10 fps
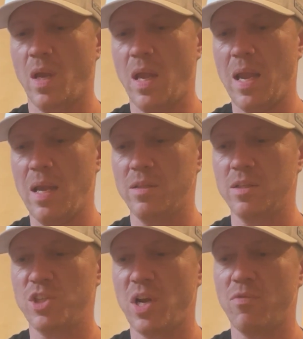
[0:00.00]
And the
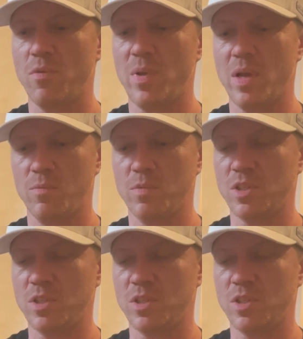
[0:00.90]
chamfer bit was